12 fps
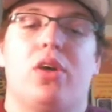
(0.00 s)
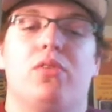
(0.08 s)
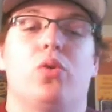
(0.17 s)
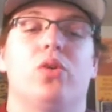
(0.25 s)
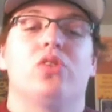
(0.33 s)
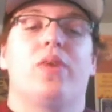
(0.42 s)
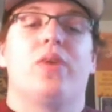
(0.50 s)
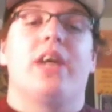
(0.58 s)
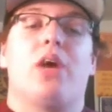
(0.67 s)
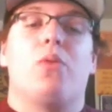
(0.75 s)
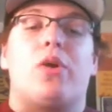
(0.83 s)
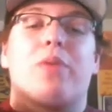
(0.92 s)
Of course, right
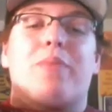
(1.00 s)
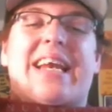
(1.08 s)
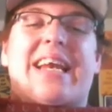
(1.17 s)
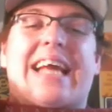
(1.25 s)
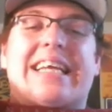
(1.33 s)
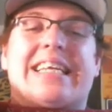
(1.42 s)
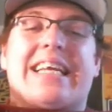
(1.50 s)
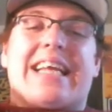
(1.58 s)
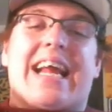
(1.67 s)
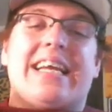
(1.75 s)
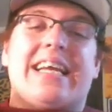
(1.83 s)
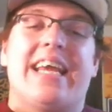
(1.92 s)
now I'm wearing my nineteen
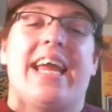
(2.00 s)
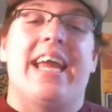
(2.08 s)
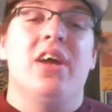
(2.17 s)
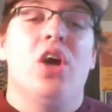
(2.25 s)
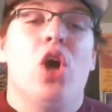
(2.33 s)
ninety-eight